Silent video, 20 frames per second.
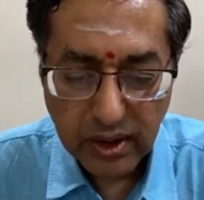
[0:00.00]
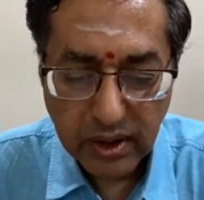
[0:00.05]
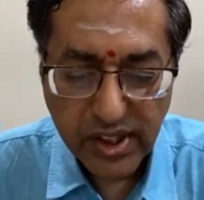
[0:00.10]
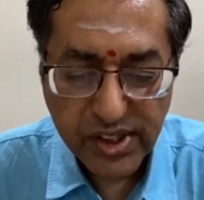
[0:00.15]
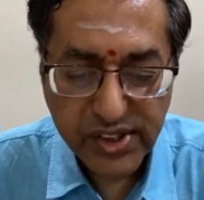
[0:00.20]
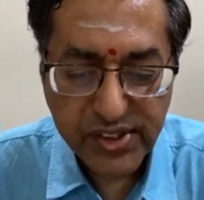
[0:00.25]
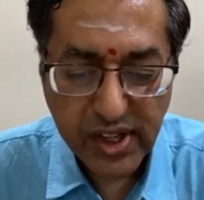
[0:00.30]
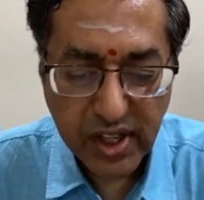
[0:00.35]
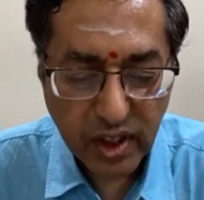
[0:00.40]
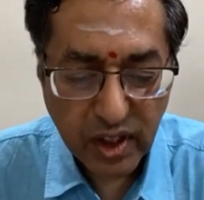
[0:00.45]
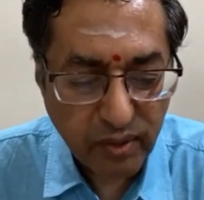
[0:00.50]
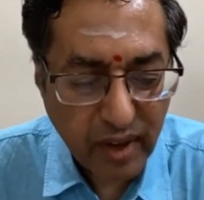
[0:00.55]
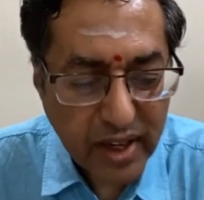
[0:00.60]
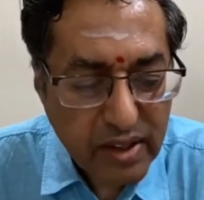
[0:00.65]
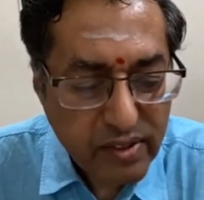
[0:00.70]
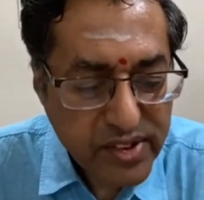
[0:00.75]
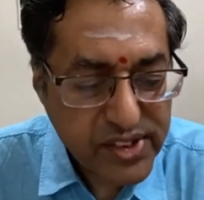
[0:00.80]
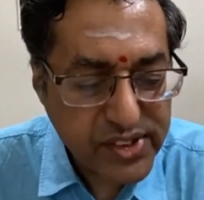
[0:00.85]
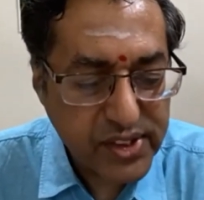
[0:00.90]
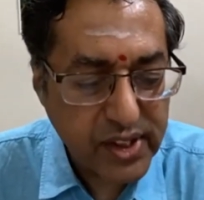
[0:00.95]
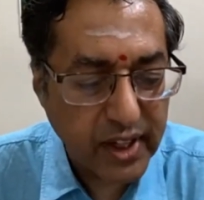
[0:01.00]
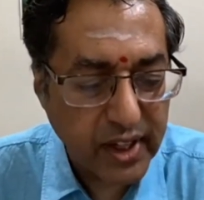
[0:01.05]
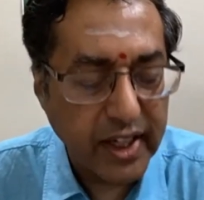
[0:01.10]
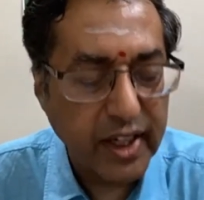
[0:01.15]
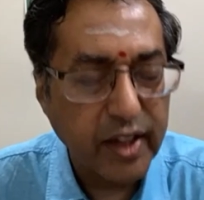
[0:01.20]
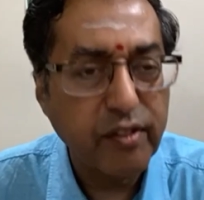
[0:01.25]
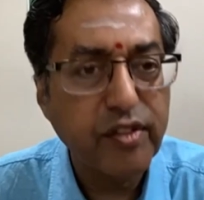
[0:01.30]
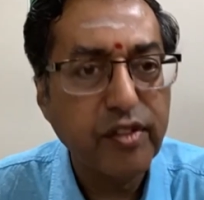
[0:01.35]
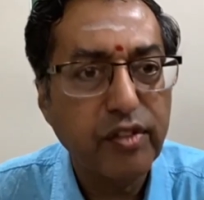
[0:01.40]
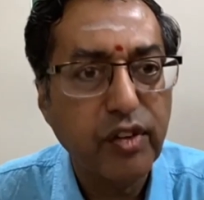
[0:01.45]
The survivors
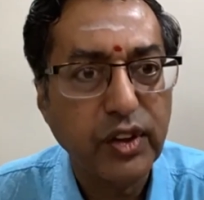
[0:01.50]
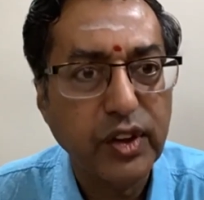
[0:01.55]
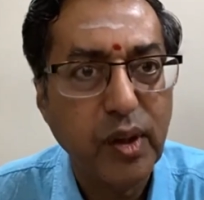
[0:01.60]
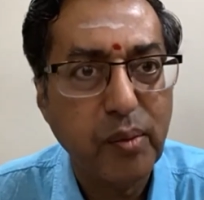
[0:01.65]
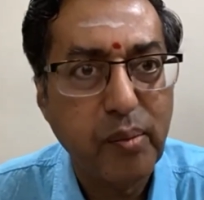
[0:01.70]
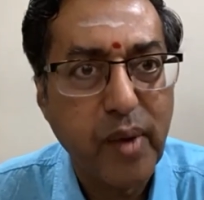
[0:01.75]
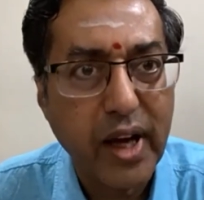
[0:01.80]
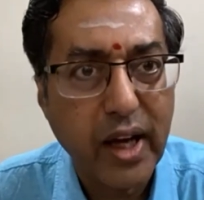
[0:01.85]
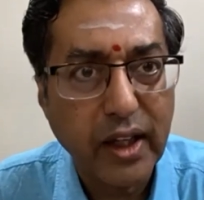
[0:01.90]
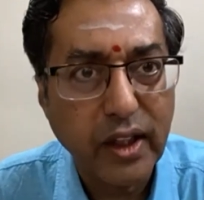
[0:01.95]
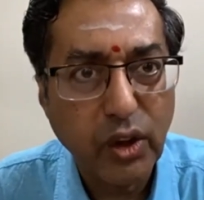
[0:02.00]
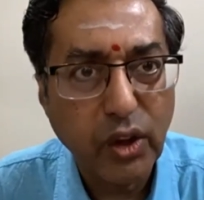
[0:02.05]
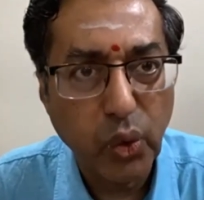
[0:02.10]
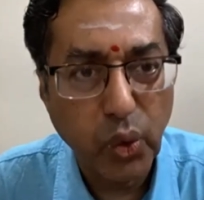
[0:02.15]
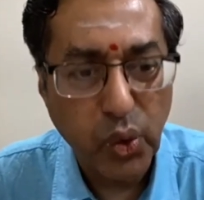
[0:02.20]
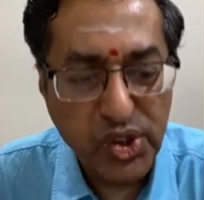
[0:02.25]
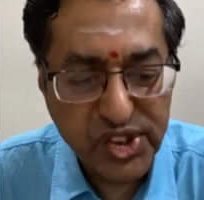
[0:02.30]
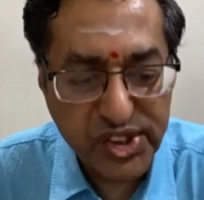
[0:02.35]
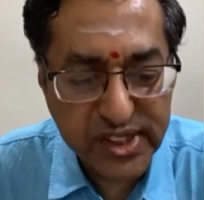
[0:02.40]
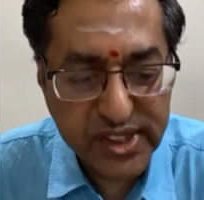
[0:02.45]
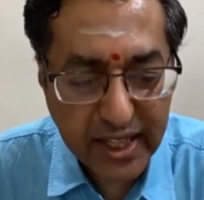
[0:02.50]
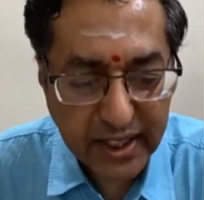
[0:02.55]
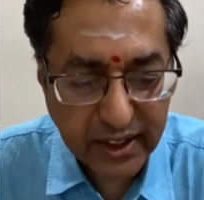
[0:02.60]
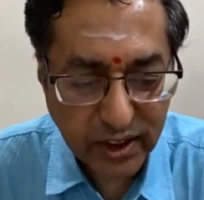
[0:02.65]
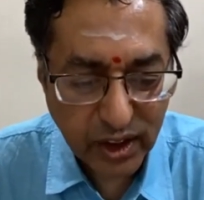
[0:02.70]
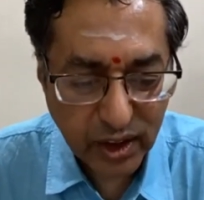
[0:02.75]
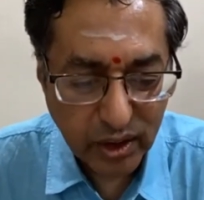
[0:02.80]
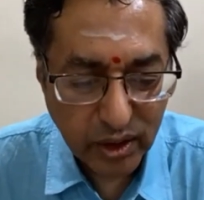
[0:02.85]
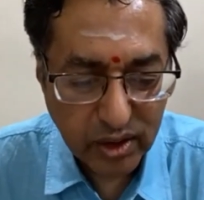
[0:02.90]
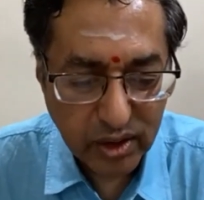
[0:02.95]
grieve for the man who is
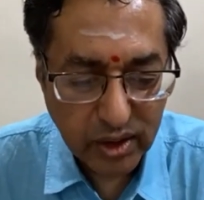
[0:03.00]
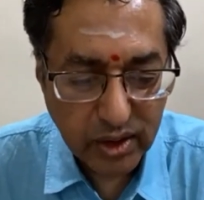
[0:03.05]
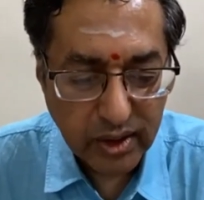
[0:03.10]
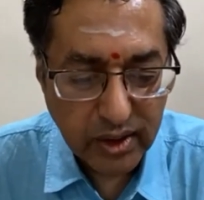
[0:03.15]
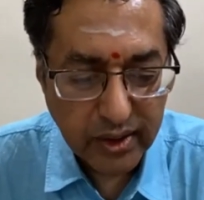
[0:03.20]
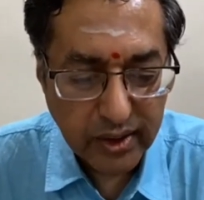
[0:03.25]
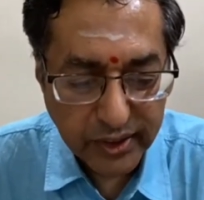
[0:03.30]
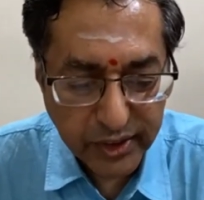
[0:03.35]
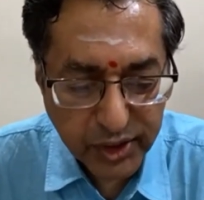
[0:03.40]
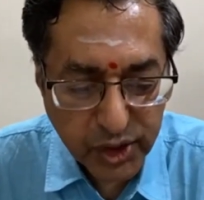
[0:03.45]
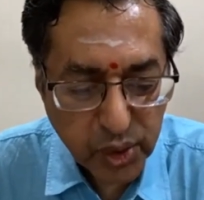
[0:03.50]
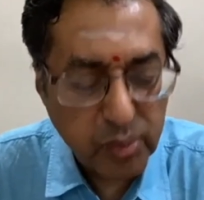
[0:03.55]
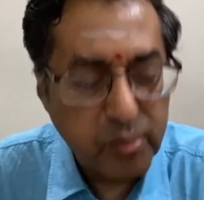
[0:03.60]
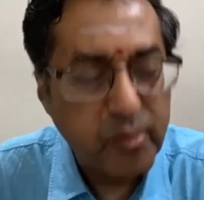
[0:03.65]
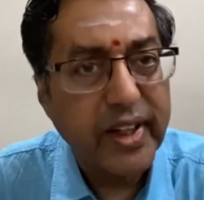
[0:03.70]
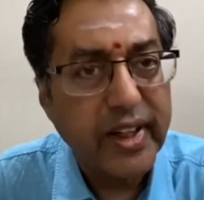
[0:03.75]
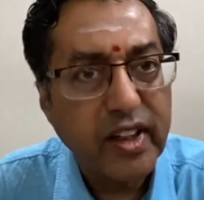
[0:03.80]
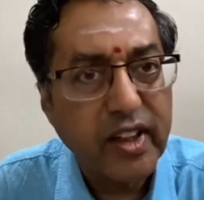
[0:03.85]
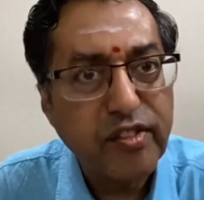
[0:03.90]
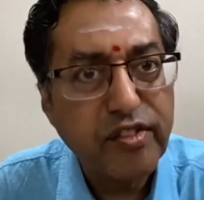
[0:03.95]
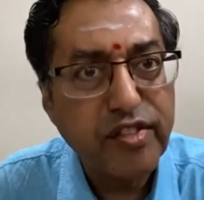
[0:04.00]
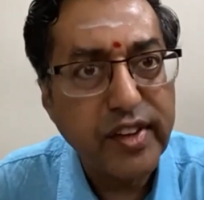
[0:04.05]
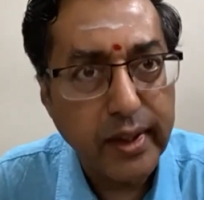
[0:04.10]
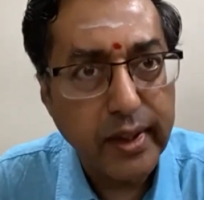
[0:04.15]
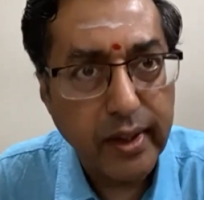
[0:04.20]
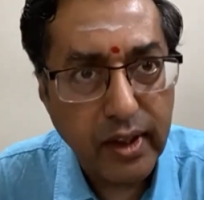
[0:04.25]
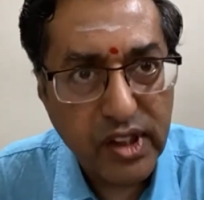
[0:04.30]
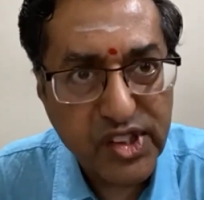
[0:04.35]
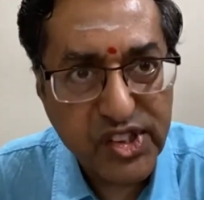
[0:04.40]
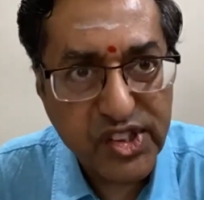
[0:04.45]
dead. Do men
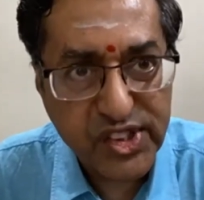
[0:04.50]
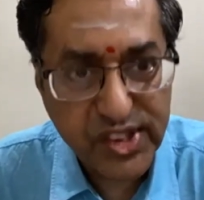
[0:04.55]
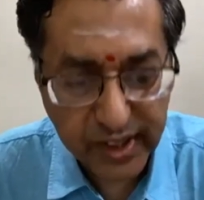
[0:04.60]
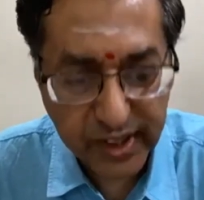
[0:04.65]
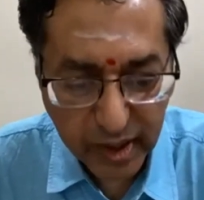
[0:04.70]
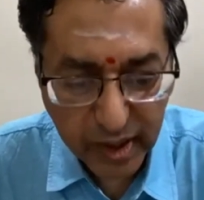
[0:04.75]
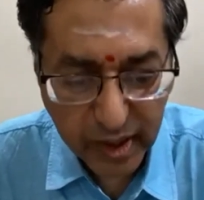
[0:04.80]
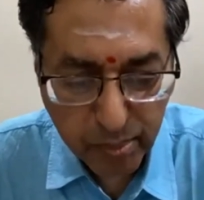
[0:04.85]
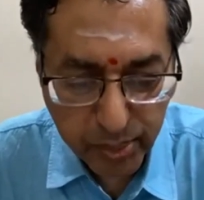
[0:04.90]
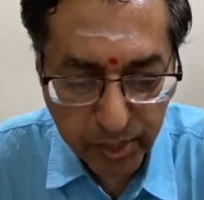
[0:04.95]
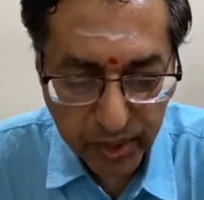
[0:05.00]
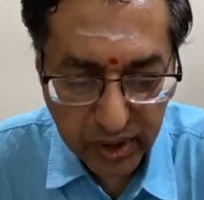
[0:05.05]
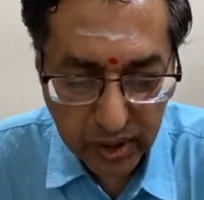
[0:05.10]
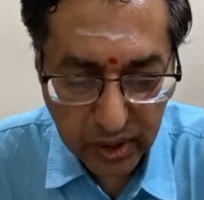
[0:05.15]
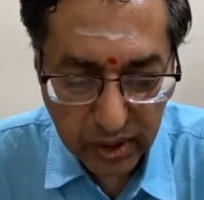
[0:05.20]
fear sleep?